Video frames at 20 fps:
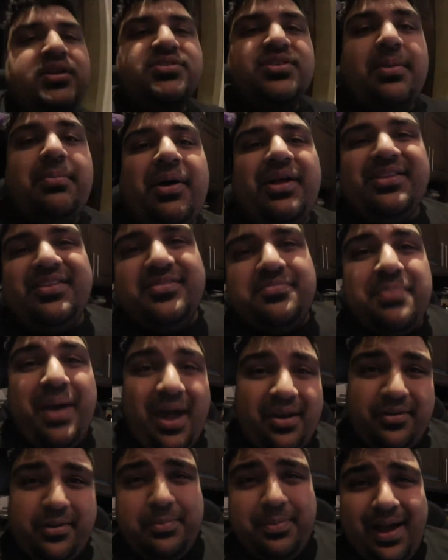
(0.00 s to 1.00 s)
So I bought this
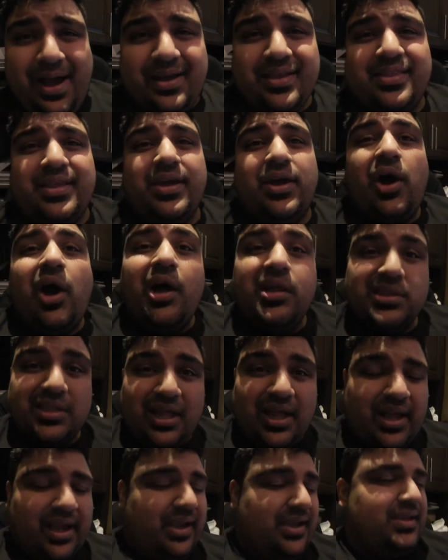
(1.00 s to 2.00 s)
battery pack thing
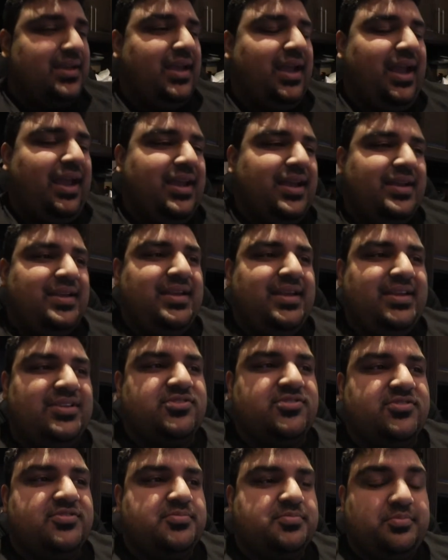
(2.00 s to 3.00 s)
online, and
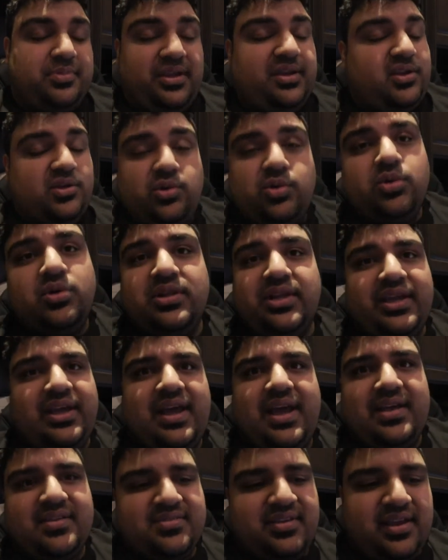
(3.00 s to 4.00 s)
it's like cool. It
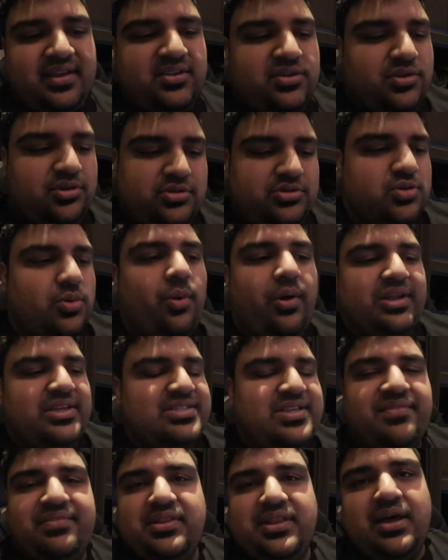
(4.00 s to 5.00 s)
has like, you know,
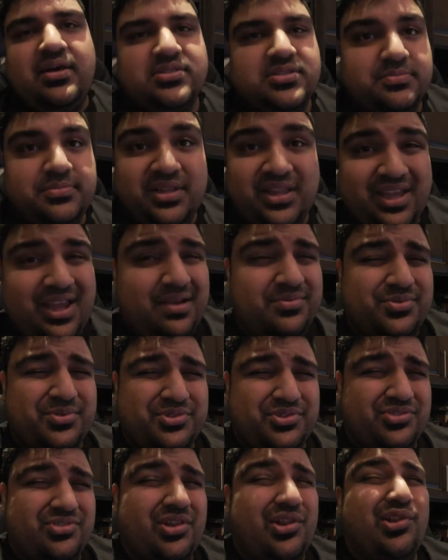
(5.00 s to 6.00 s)
27,000 milliamps,
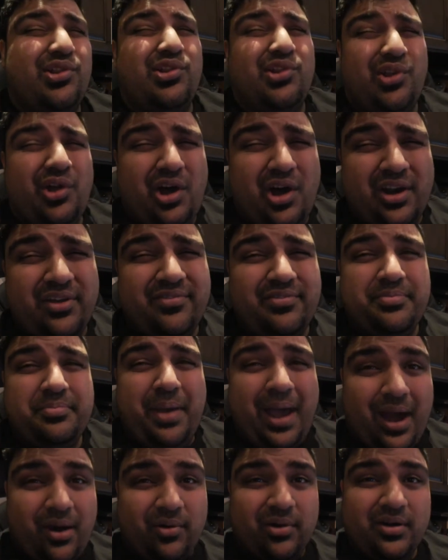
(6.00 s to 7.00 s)
which is a lot of
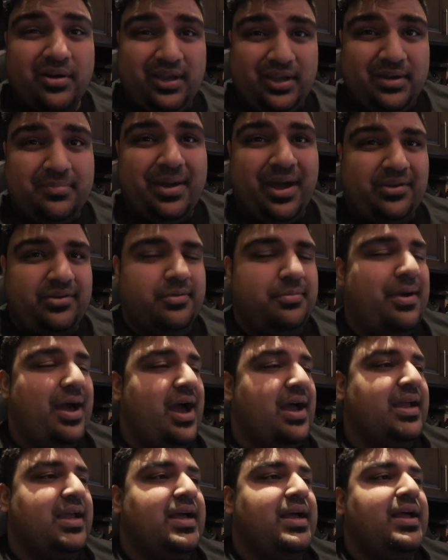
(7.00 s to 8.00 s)
power in a battery
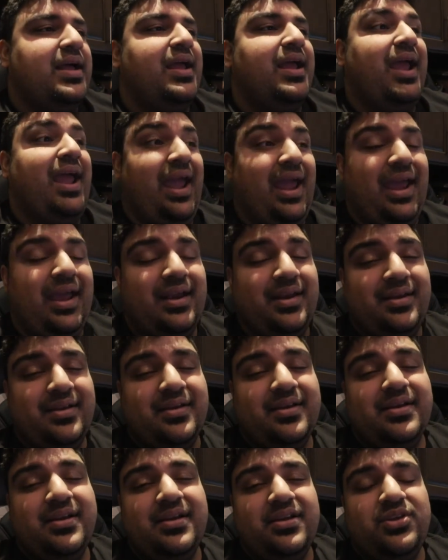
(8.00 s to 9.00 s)
pack.
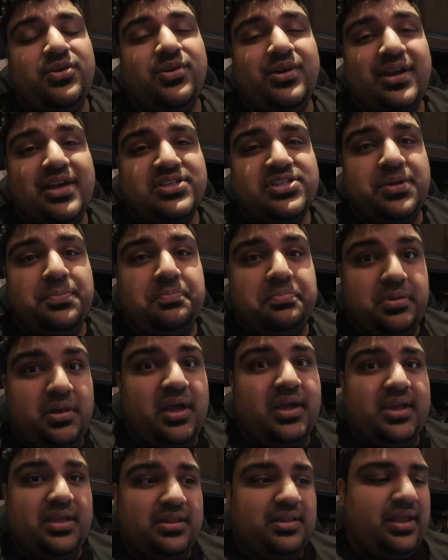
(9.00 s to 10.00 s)
And you can actually
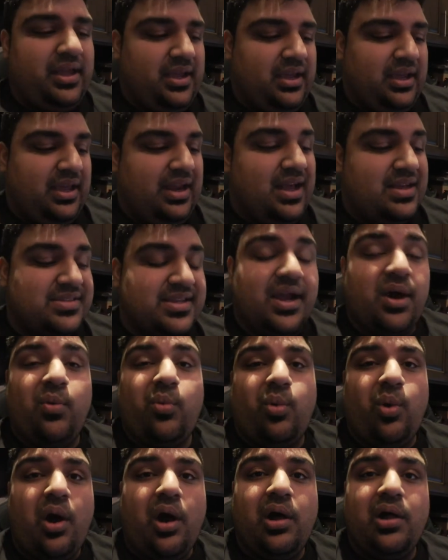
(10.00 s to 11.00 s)
plug in, like, it has like a
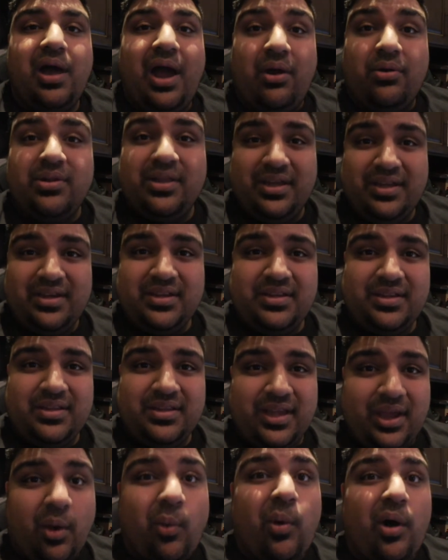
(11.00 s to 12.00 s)
wall outlet in it,
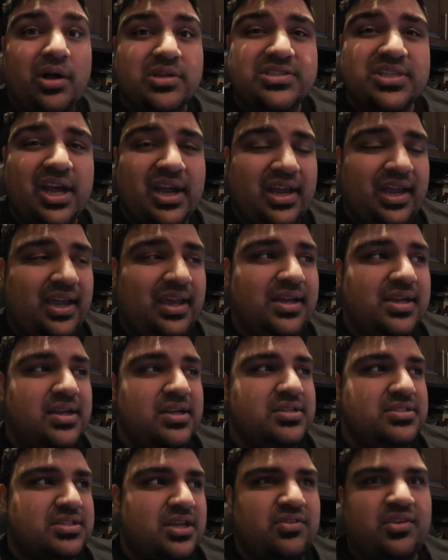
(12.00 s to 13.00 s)
like a wall socket.
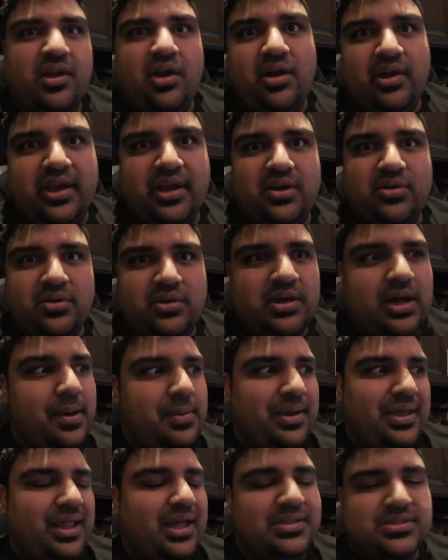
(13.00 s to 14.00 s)
So I was like, okay, cool. I'm
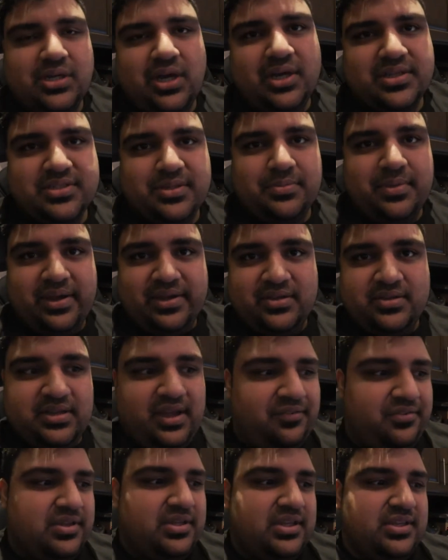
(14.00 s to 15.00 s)
like, that's awesome. I
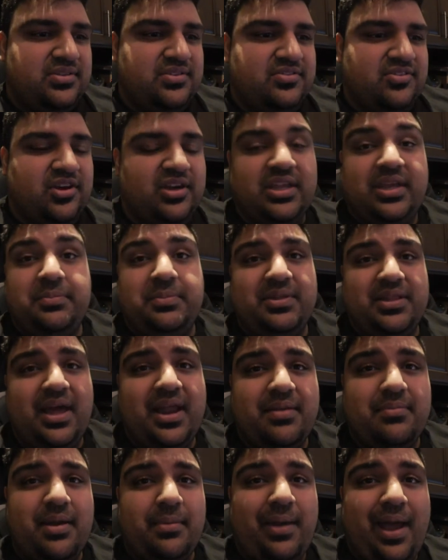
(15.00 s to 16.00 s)
definitely need to start keeping
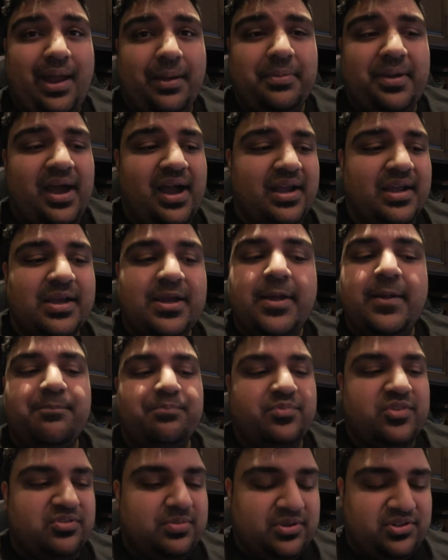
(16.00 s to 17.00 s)
that in my backpack,
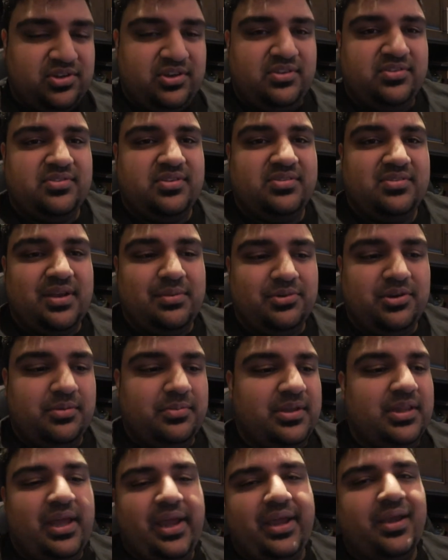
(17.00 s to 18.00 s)
especially since I'm gonna
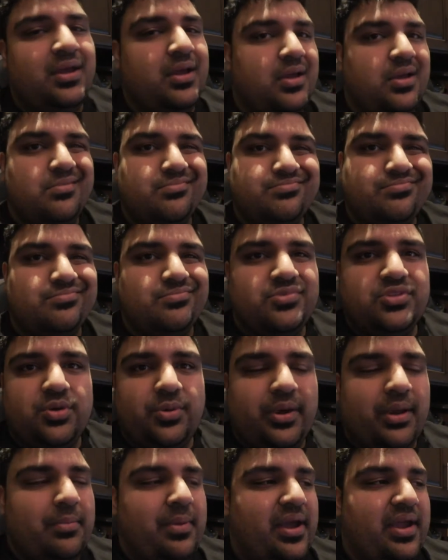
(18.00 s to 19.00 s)
be like
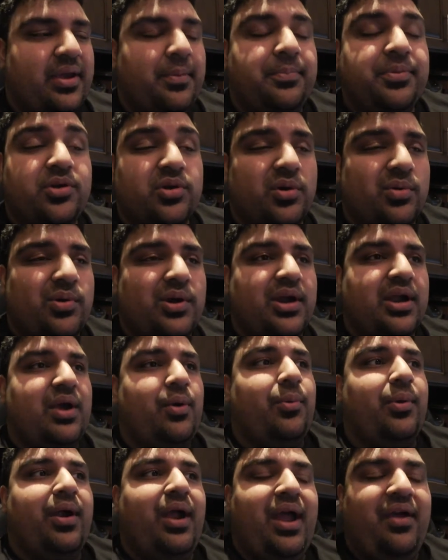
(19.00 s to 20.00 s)
doing my computer work
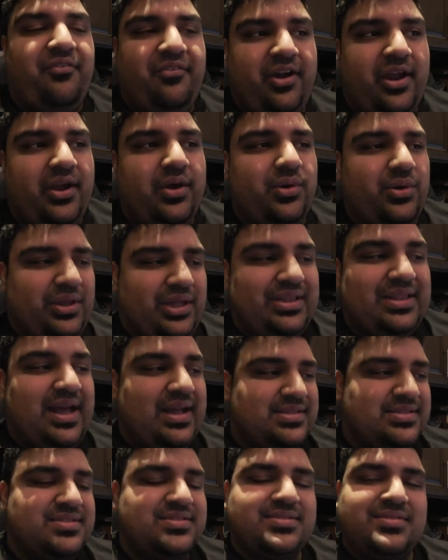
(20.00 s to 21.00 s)
wherever I go. Like,
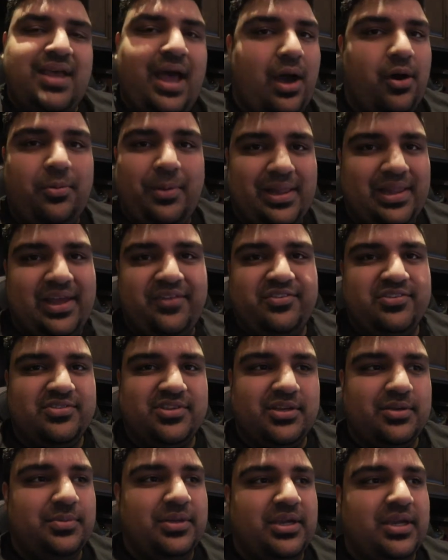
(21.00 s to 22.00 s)
that's how my life is
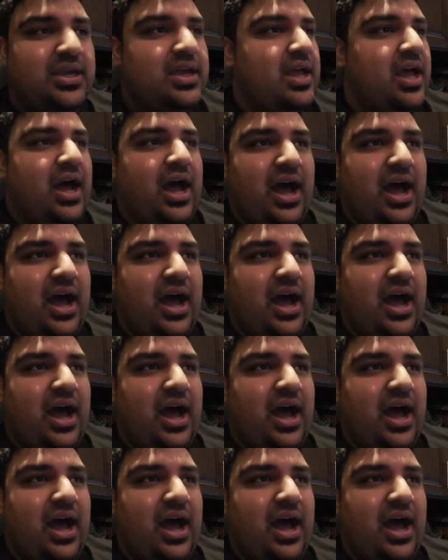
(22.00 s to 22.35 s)
gonna be.